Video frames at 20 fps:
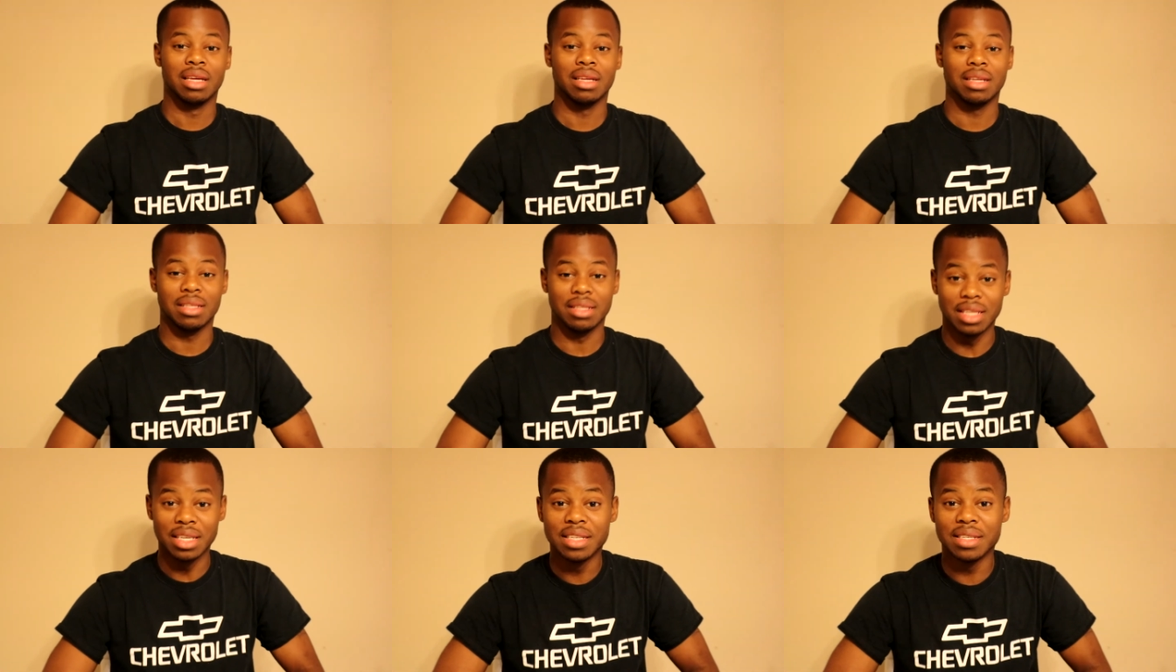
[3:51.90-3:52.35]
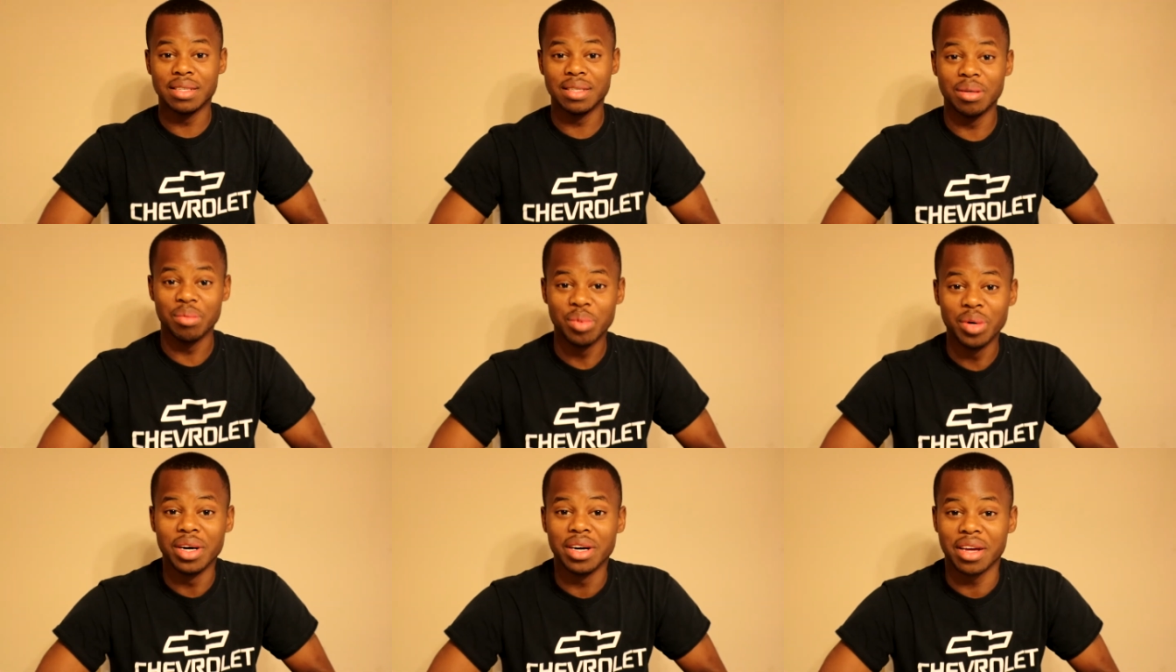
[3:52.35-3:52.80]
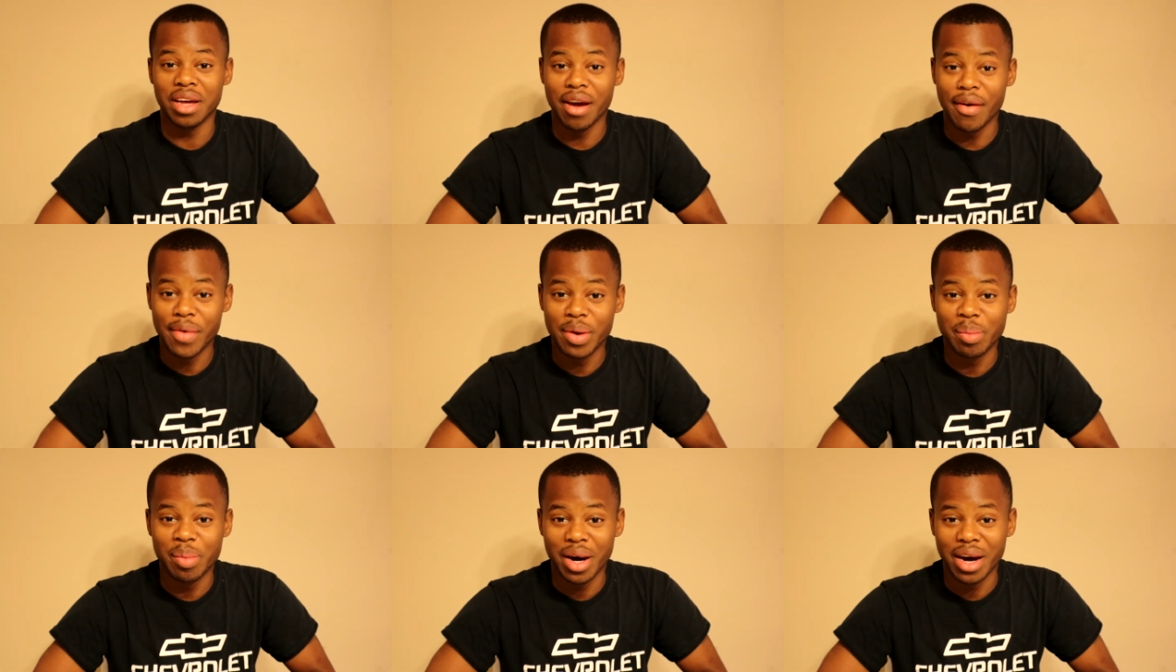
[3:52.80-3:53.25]
This is the book
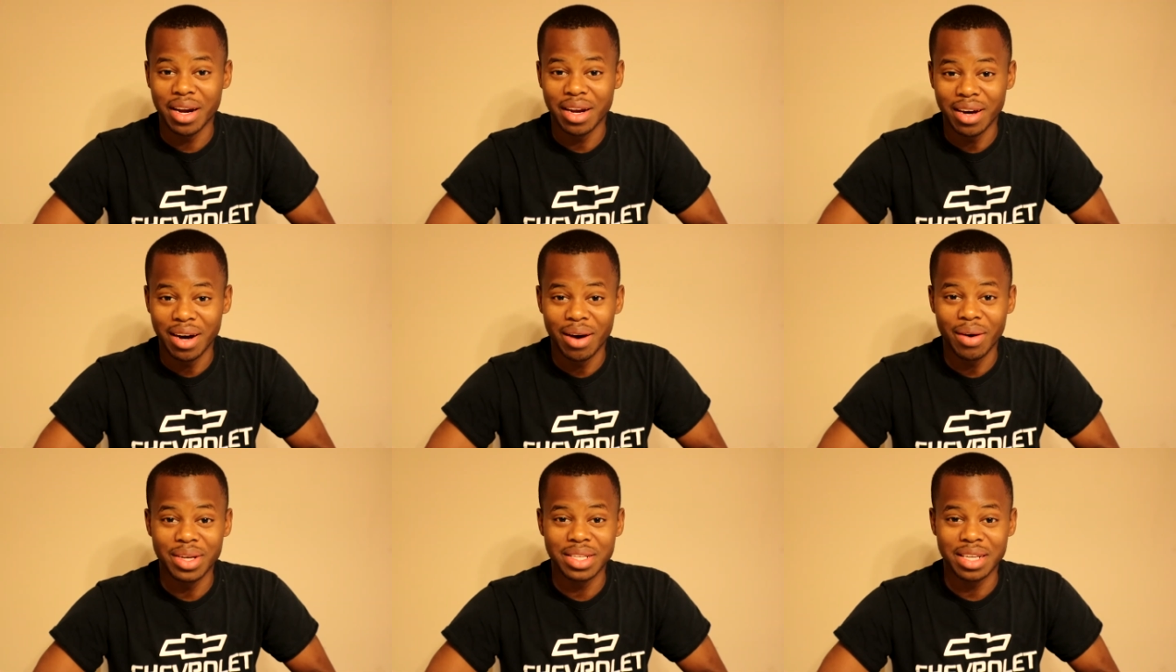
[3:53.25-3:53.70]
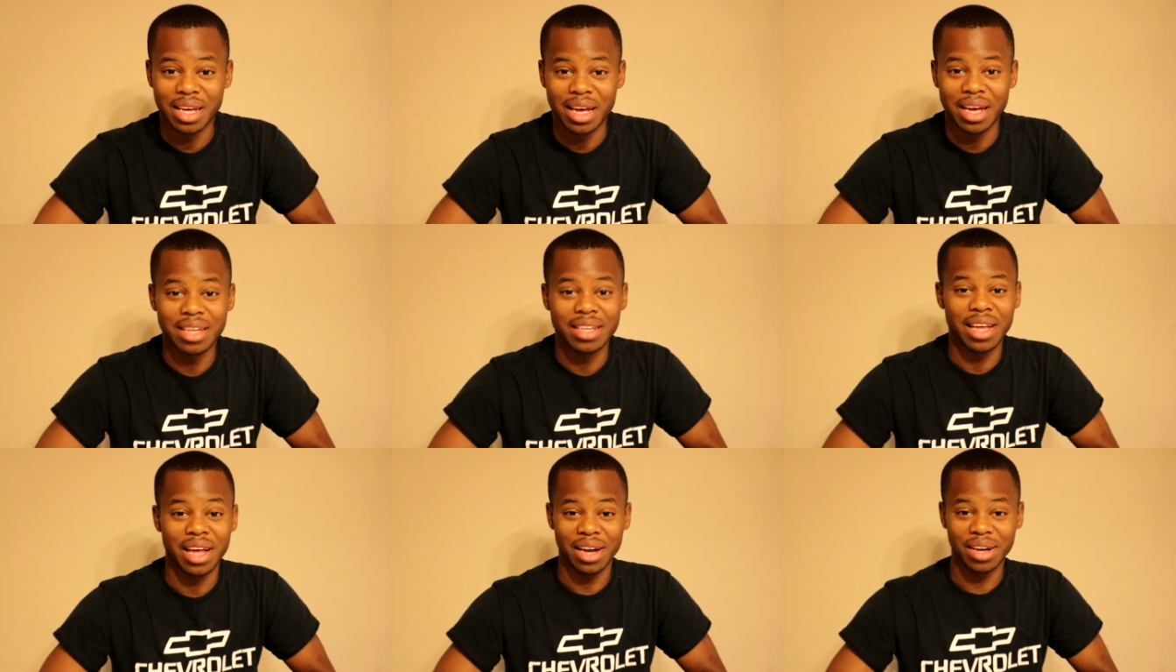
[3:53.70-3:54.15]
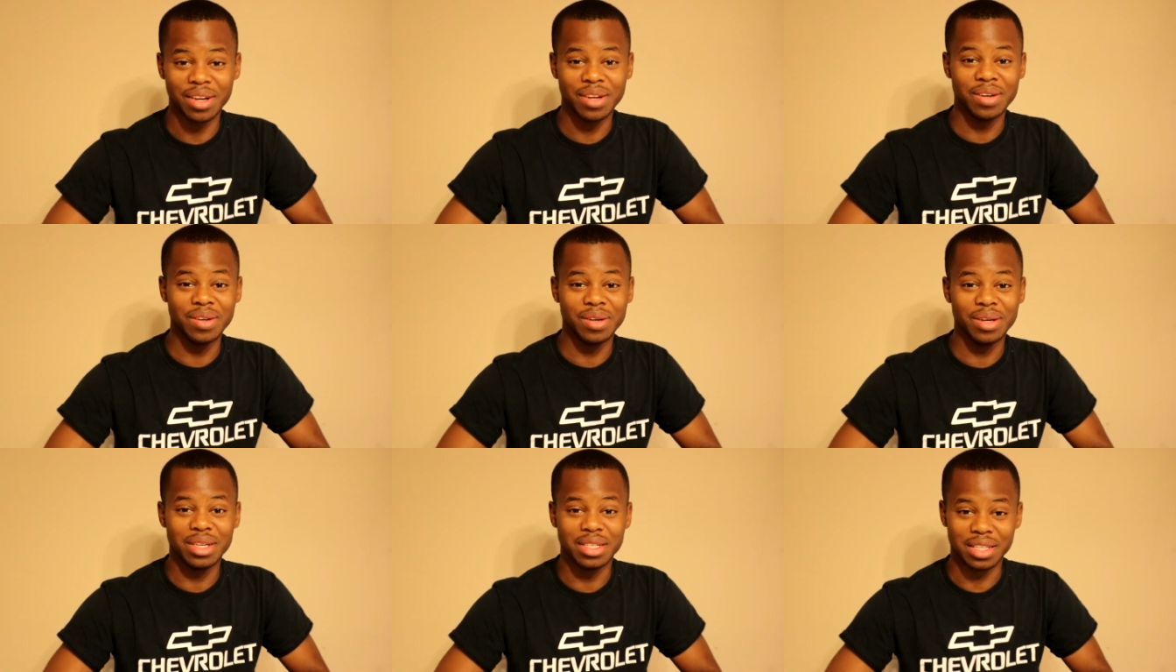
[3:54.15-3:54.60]
everybody always asks, how do you
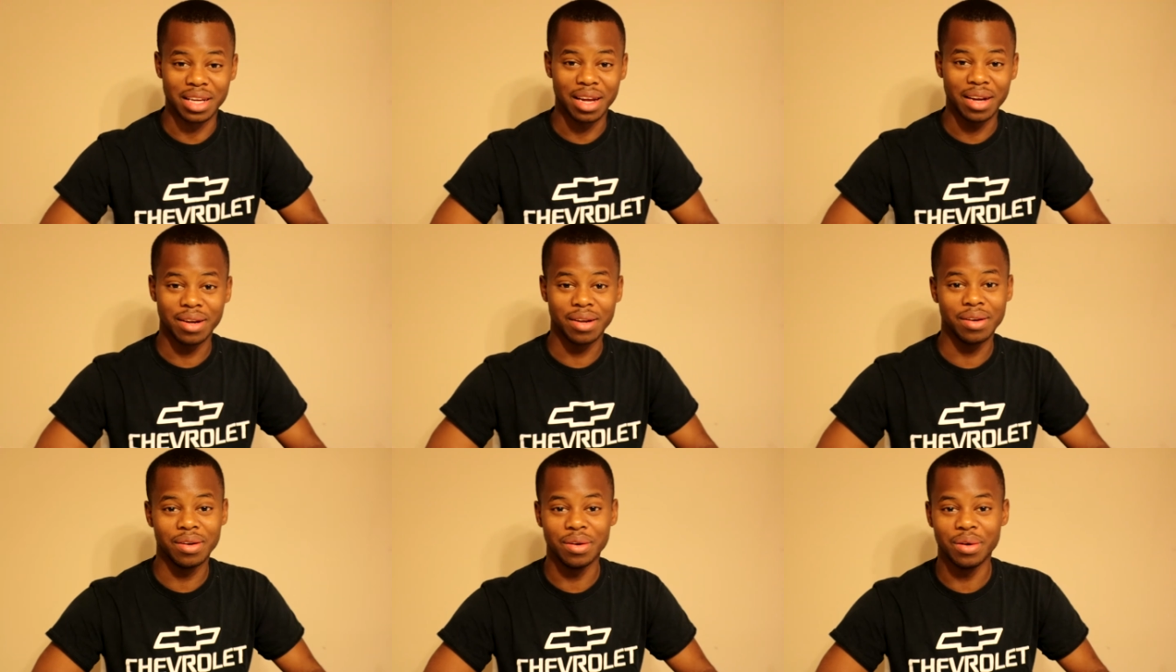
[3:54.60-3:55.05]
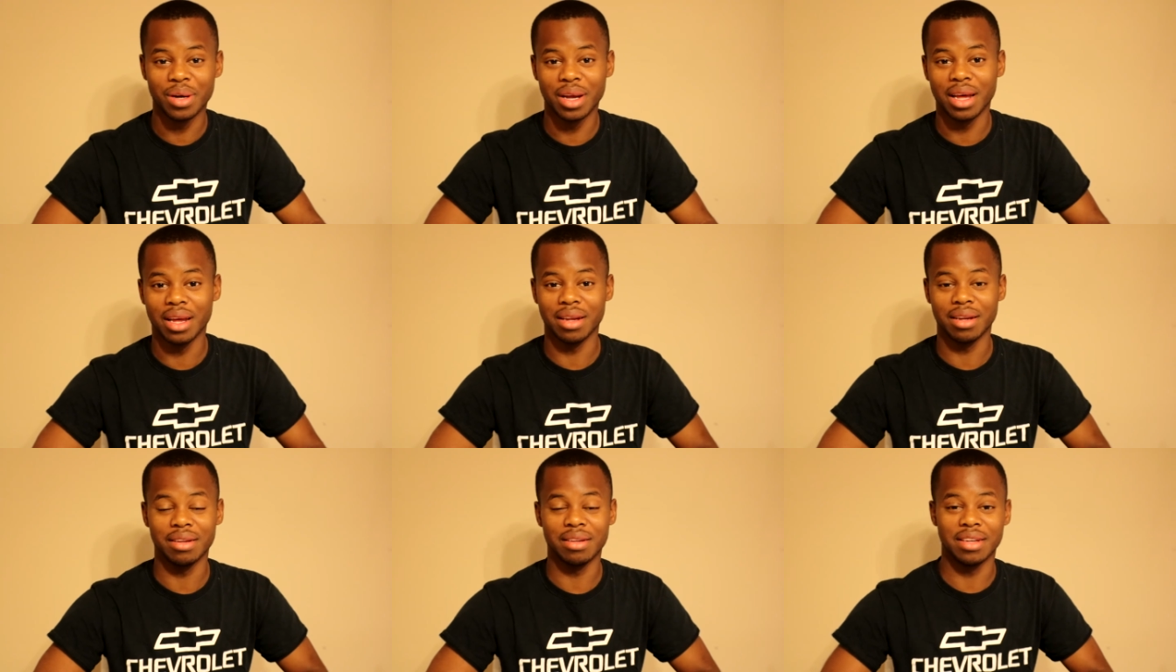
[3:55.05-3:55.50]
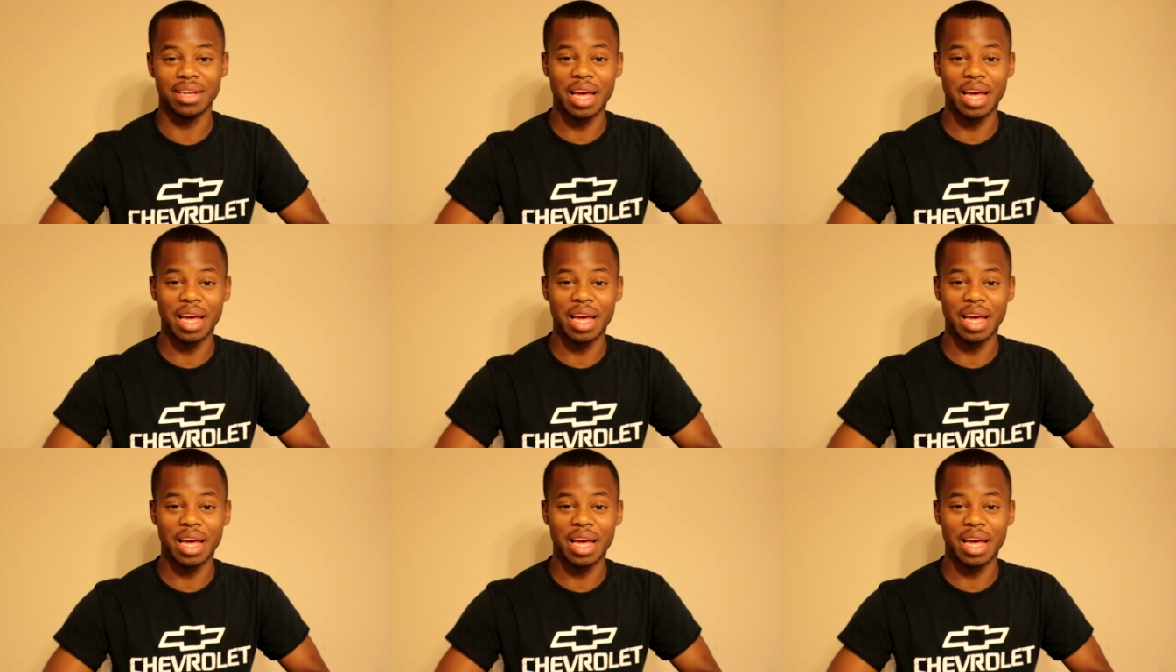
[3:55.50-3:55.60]
do this, how do you do that?